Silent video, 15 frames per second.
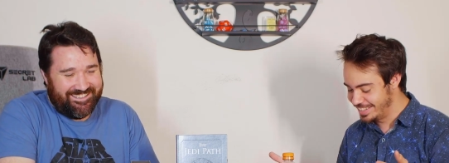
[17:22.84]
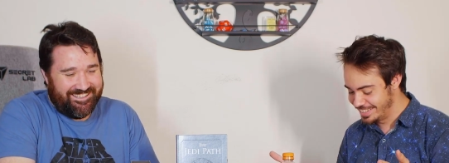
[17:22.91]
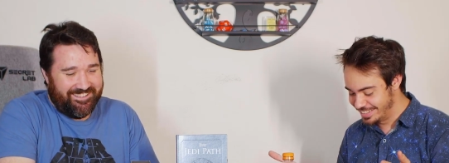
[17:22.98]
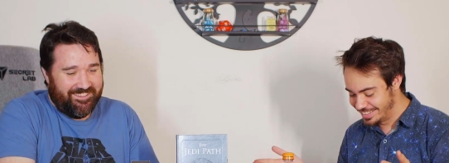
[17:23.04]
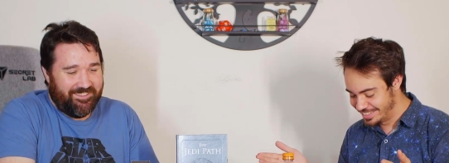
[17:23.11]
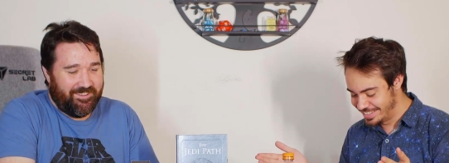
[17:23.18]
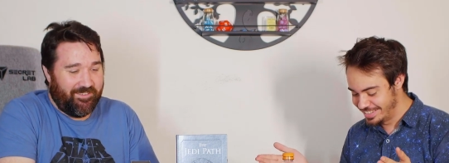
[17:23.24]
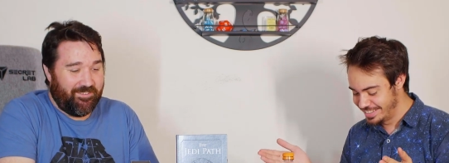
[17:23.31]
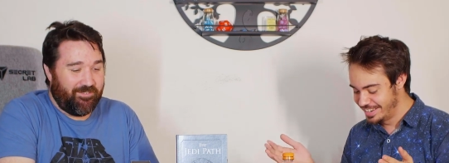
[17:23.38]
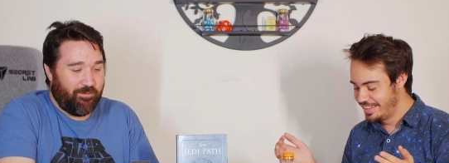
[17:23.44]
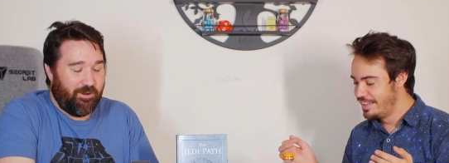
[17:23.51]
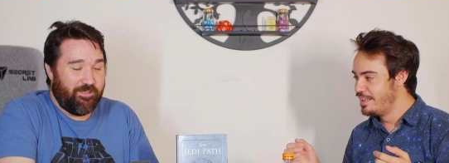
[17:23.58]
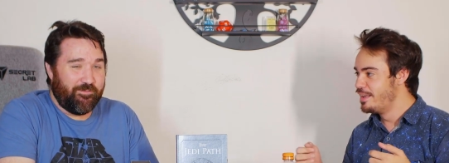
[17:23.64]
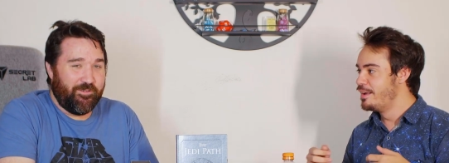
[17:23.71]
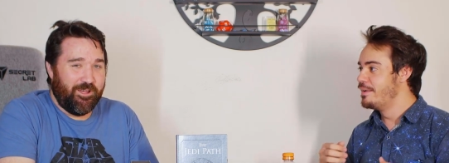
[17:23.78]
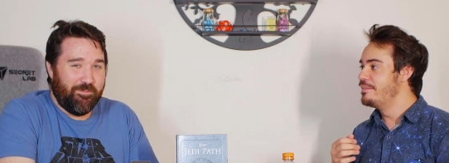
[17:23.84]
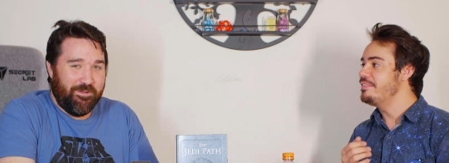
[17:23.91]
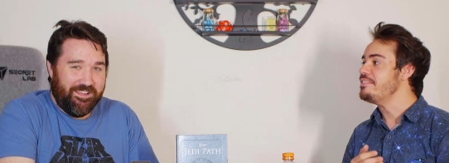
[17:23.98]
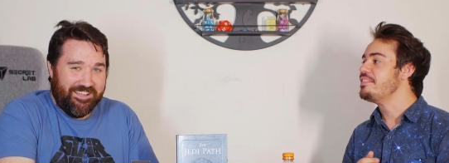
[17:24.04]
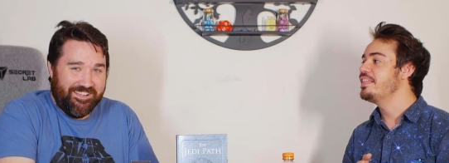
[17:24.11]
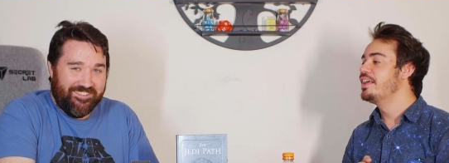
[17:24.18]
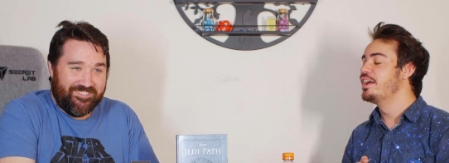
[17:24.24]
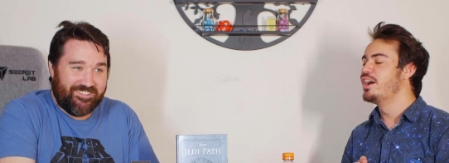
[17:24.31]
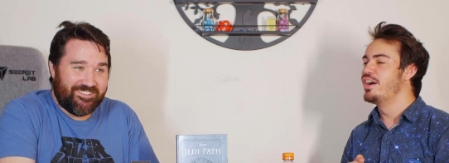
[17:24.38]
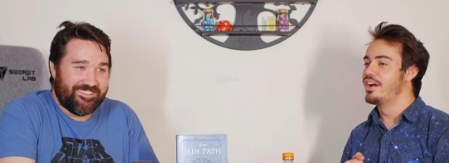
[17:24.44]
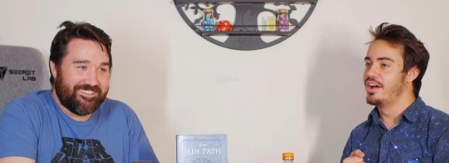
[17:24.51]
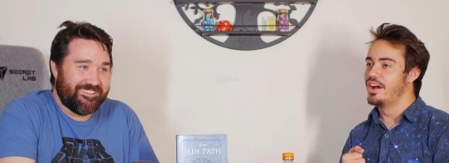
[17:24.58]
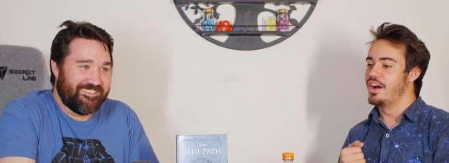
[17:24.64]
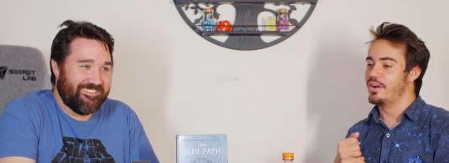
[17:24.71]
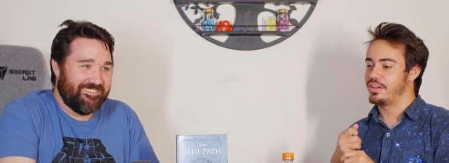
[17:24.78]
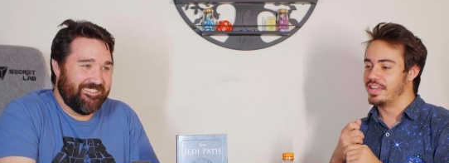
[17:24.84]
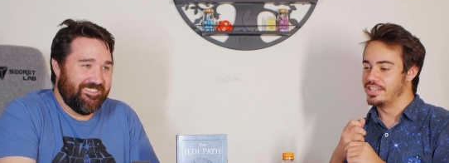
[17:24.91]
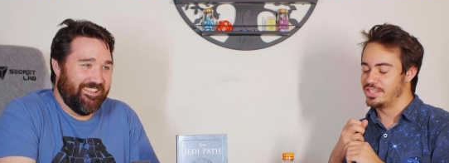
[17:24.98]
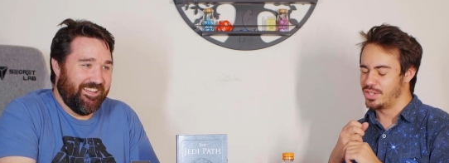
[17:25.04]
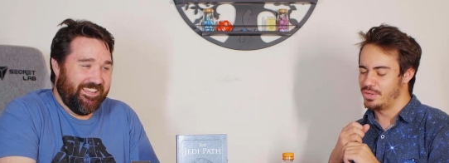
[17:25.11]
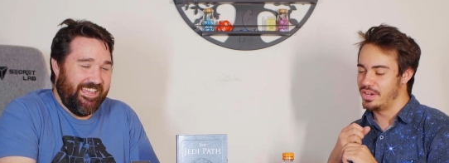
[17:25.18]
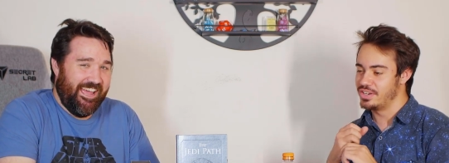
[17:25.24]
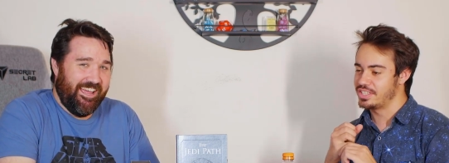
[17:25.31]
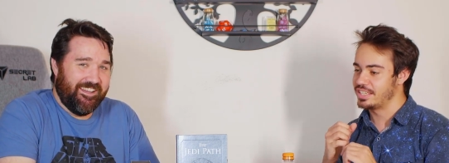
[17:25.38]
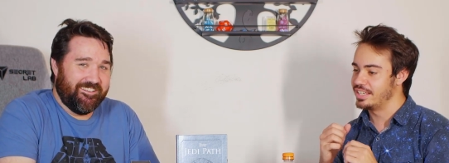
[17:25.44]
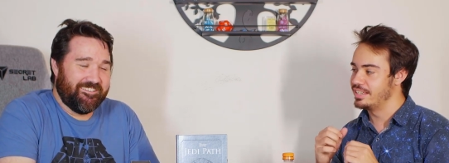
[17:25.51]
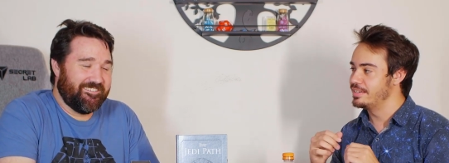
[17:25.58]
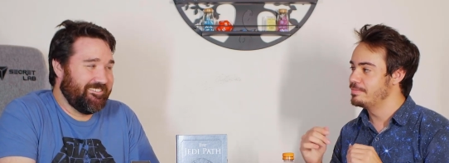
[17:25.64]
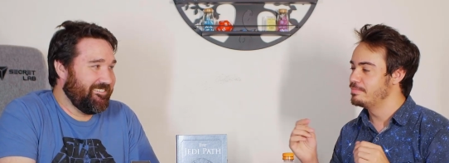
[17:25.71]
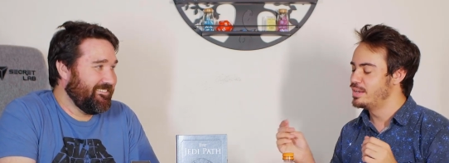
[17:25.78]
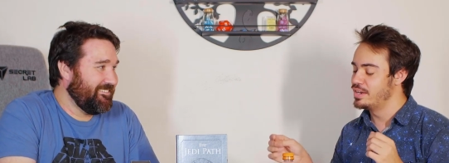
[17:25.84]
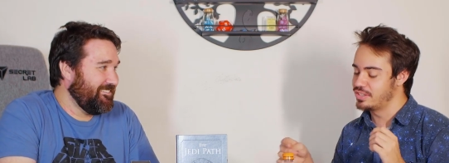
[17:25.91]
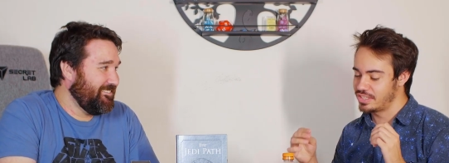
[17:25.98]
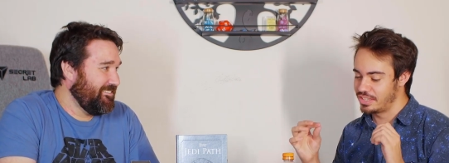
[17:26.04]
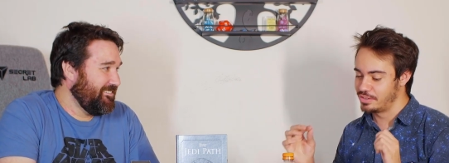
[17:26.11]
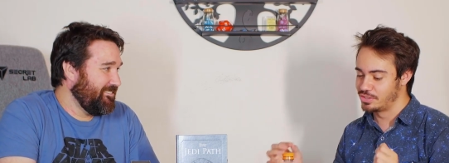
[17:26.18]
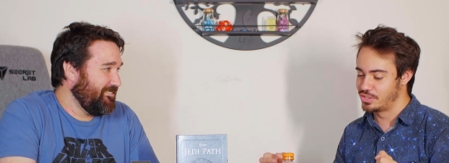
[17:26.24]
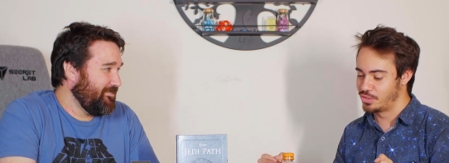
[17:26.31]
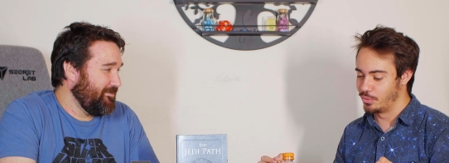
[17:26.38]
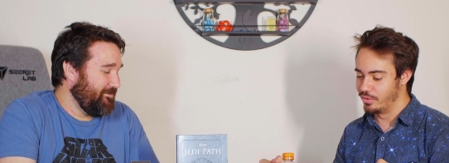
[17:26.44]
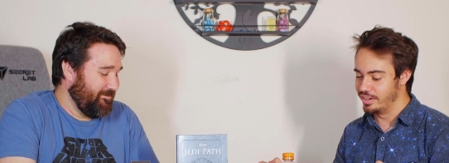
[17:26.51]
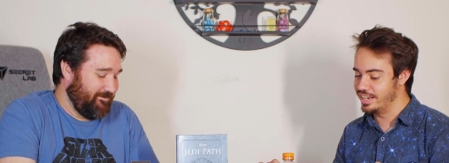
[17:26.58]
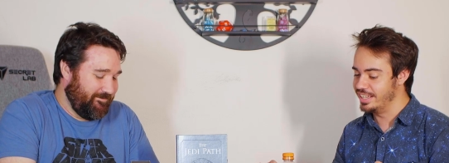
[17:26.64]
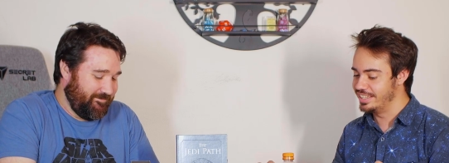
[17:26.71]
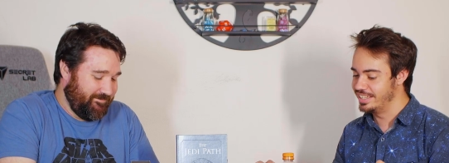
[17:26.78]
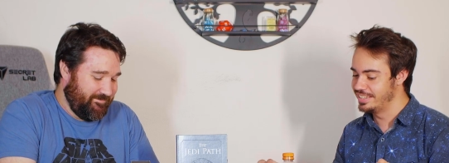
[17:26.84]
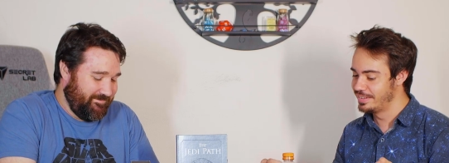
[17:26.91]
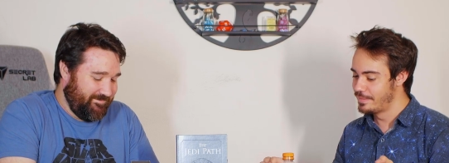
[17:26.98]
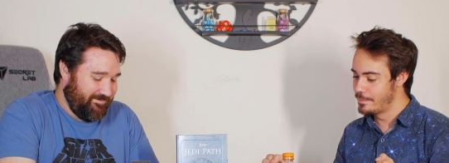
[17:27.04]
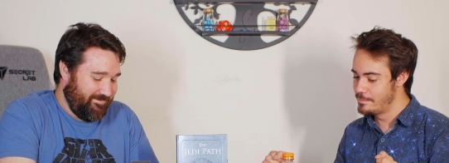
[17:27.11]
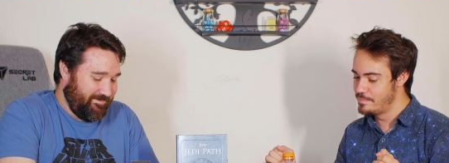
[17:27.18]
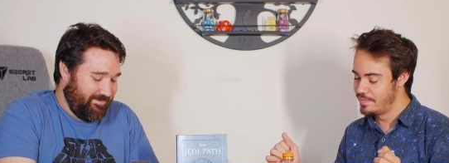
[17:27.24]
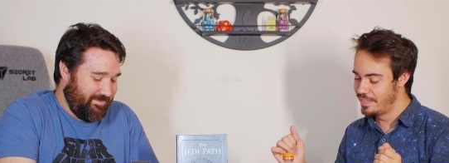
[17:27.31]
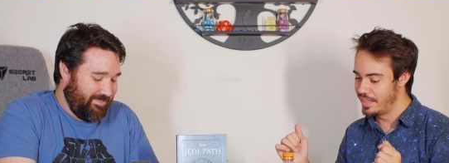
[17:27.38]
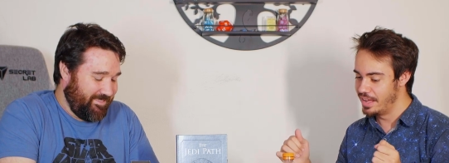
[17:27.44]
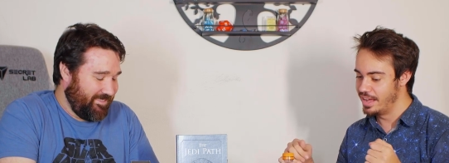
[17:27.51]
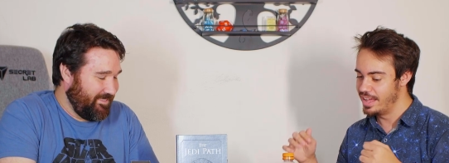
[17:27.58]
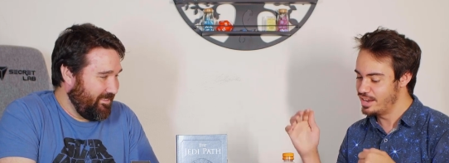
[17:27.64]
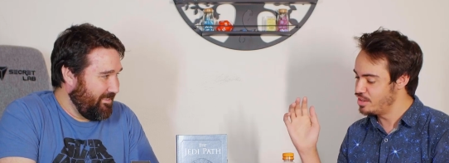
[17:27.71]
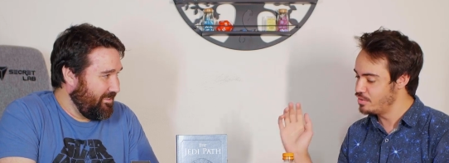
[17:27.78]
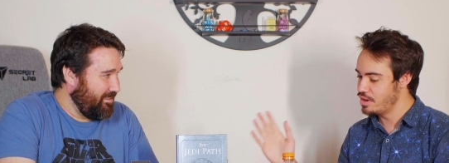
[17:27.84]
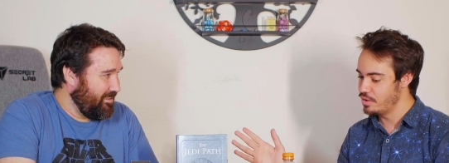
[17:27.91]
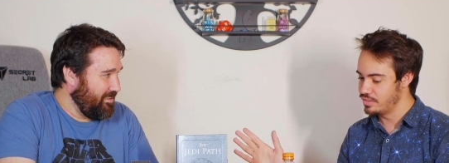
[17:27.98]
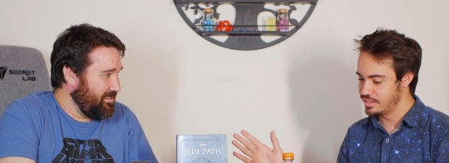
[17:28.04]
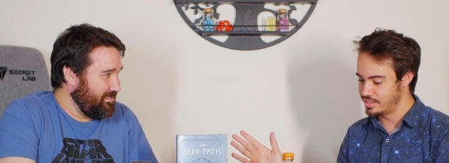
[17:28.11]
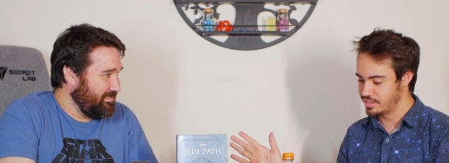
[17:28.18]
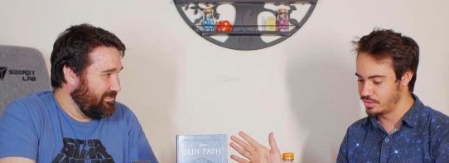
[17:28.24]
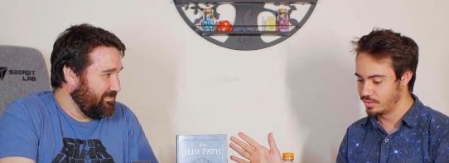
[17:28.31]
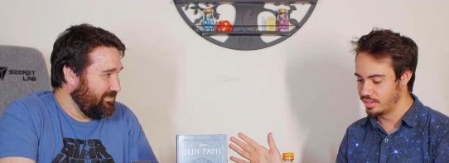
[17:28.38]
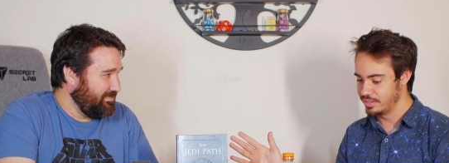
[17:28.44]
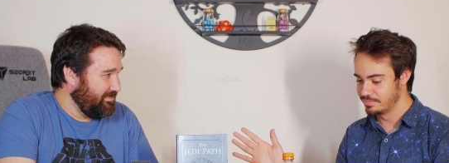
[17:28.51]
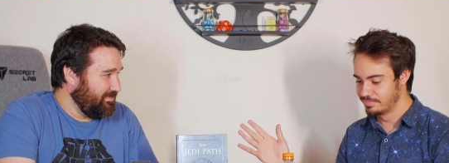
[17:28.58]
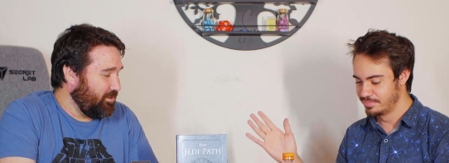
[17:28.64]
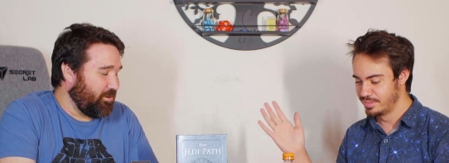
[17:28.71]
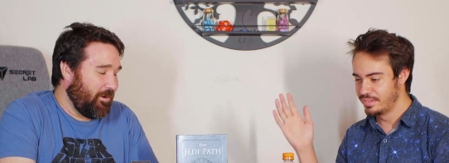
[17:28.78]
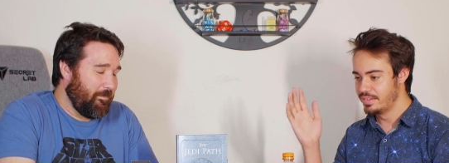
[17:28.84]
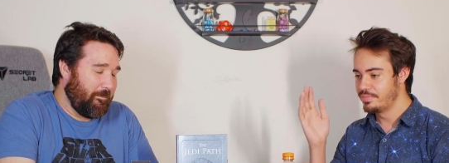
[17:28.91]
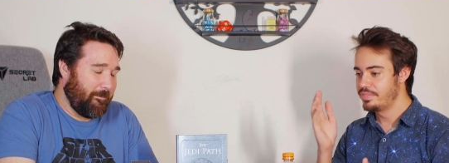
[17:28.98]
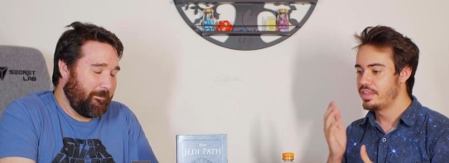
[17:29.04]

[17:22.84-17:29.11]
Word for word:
Speaker 1: this is where the fun begins.
Speaker 2: Okay, so again. here's a here's a little story, uh, and you know this story. Okay.